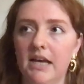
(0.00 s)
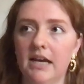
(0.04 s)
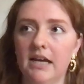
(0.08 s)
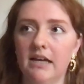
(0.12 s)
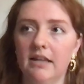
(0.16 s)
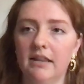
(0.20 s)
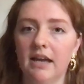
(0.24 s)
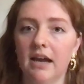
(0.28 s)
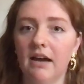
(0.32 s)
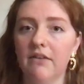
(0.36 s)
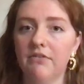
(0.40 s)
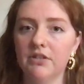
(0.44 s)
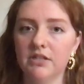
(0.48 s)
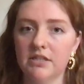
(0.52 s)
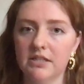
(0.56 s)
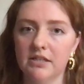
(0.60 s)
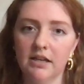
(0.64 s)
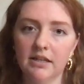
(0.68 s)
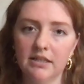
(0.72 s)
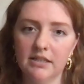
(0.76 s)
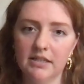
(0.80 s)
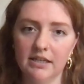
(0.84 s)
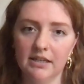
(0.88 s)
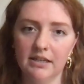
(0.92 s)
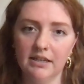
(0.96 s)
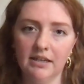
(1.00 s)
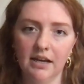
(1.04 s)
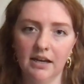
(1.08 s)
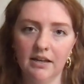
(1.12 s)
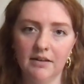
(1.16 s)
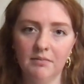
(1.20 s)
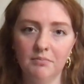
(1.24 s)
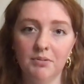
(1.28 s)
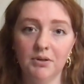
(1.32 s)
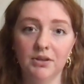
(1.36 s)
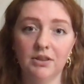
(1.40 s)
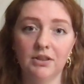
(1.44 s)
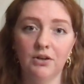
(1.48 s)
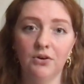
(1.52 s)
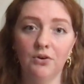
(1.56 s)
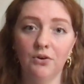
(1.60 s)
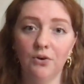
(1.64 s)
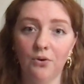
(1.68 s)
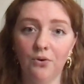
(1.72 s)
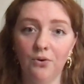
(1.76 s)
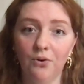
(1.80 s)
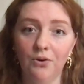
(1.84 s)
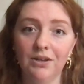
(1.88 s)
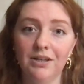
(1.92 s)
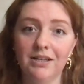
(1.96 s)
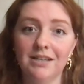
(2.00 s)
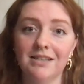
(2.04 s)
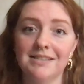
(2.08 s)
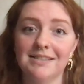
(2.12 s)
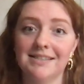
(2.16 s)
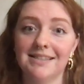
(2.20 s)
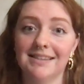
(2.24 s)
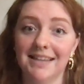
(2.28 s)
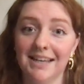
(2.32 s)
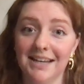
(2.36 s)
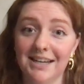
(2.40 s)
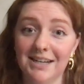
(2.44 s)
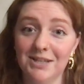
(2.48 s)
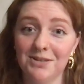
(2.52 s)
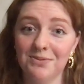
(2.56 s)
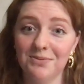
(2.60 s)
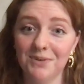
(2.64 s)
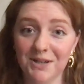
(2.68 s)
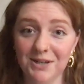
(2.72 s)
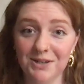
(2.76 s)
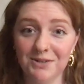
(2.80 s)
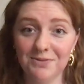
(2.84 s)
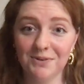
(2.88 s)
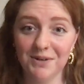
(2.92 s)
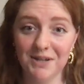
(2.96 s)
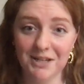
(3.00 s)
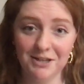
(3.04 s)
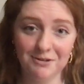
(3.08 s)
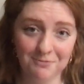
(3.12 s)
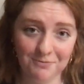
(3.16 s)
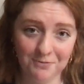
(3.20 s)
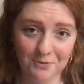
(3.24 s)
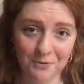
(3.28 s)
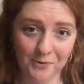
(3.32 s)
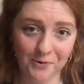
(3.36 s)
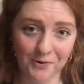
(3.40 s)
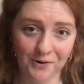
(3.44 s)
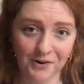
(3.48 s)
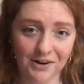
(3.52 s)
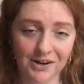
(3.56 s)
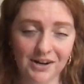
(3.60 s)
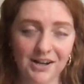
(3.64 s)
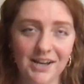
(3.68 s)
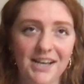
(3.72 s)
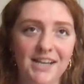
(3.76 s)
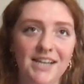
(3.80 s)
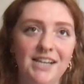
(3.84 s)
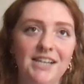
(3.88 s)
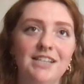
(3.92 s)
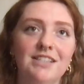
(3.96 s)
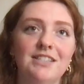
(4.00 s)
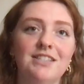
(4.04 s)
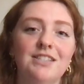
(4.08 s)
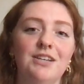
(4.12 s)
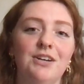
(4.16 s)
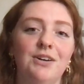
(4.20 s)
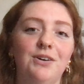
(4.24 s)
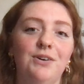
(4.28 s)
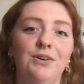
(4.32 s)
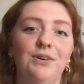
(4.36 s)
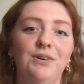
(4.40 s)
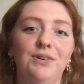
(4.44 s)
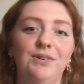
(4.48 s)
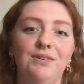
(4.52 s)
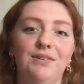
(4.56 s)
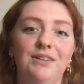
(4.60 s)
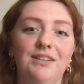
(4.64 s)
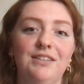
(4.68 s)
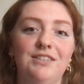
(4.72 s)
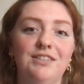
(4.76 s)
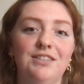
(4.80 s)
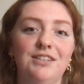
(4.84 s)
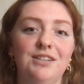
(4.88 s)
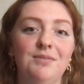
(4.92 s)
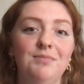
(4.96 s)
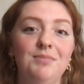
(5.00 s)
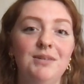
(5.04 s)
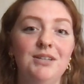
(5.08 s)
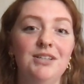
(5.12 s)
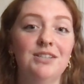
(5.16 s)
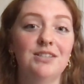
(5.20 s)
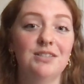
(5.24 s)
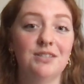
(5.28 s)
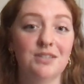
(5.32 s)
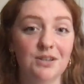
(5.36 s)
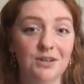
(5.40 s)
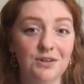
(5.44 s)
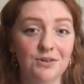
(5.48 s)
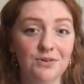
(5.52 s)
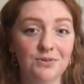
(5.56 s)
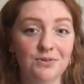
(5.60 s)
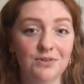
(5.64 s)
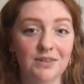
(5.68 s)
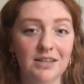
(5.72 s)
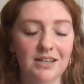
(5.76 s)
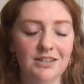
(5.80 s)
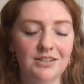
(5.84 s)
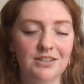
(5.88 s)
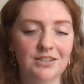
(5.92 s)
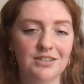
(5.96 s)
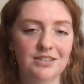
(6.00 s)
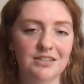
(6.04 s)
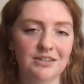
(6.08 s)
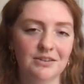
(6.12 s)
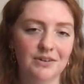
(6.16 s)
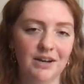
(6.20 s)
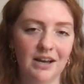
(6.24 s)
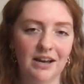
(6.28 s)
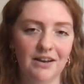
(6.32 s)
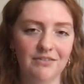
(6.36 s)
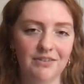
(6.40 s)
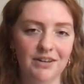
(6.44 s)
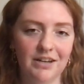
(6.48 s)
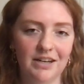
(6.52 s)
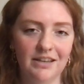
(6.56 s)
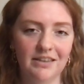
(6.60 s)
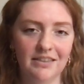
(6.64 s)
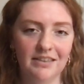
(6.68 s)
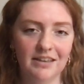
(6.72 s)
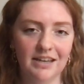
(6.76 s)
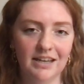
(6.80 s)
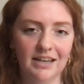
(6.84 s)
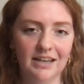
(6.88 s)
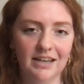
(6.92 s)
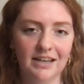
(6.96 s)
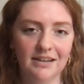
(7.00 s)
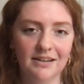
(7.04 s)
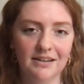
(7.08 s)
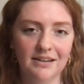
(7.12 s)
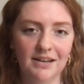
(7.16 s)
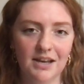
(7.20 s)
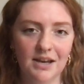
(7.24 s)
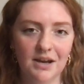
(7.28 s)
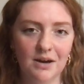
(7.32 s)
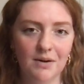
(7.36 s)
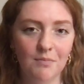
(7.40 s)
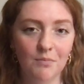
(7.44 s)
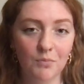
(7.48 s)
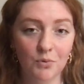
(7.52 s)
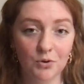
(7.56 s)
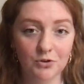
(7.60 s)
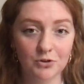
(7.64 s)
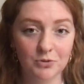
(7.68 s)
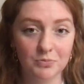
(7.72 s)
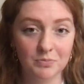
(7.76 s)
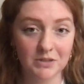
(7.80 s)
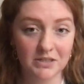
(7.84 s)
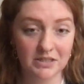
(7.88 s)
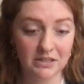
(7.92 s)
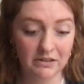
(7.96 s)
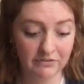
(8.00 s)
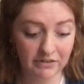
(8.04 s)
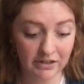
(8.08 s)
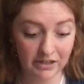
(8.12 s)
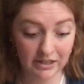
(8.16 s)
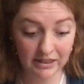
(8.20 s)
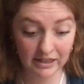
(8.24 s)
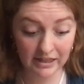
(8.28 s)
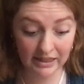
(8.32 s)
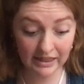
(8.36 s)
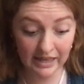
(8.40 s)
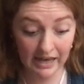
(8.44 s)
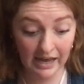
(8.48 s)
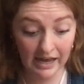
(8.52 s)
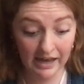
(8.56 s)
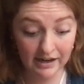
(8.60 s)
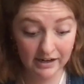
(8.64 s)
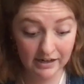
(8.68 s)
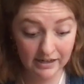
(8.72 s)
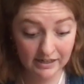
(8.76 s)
They haven't sent it yet, but the goal is late 2024, so it should be soon. They just don't have anything more specific than that.